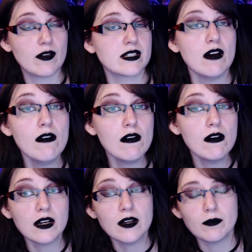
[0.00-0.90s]
Go,
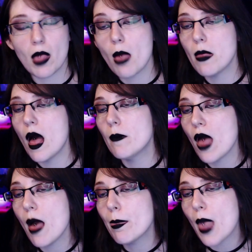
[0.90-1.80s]
blah, blah,
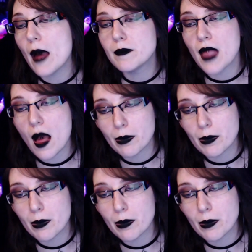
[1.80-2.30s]
blah, blah, blah,